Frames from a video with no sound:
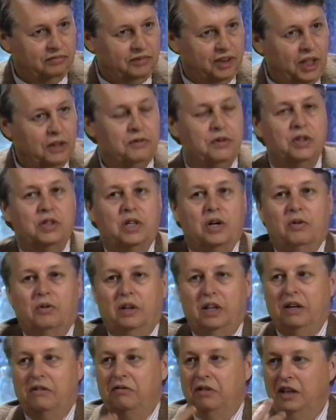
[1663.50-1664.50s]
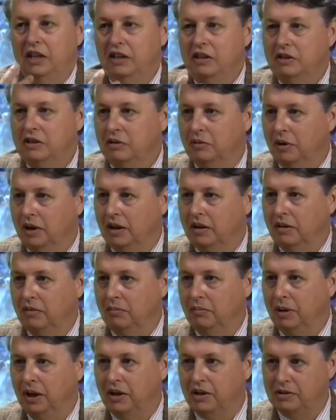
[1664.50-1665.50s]
if you don't give into it,
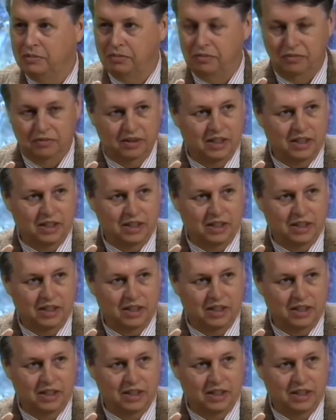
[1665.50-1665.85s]
because